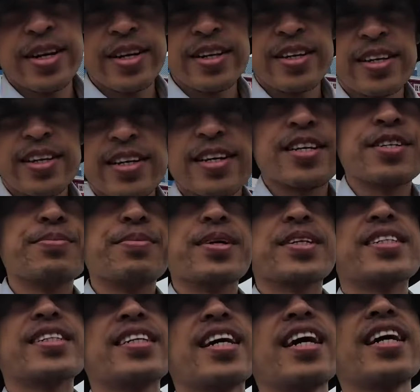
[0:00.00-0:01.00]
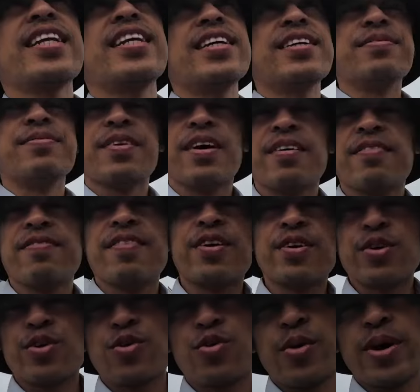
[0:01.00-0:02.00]
it as much as I did. I
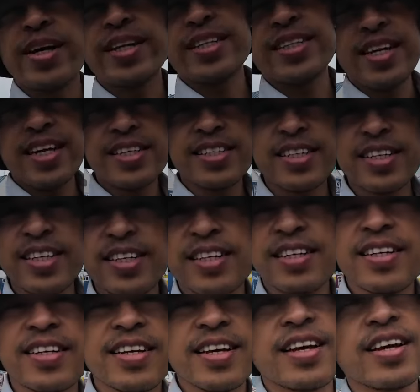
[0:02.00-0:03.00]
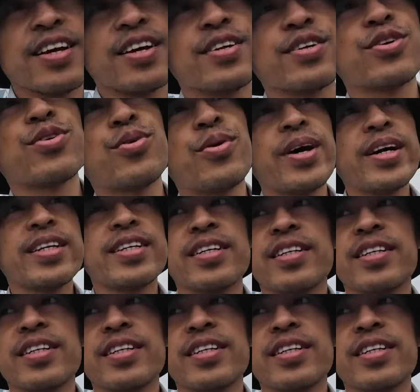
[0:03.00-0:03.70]
found it quite tasty and quite